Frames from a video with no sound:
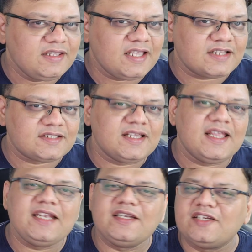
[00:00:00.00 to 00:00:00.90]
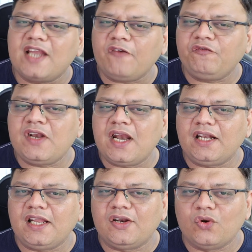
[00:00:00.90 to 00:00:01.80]
Yes, it
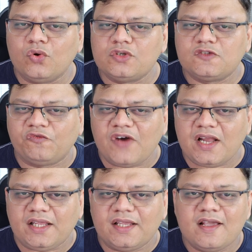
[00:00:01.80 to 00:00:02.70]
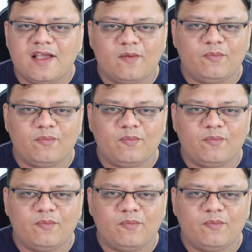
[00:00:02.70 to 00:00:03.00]
definitely looks funny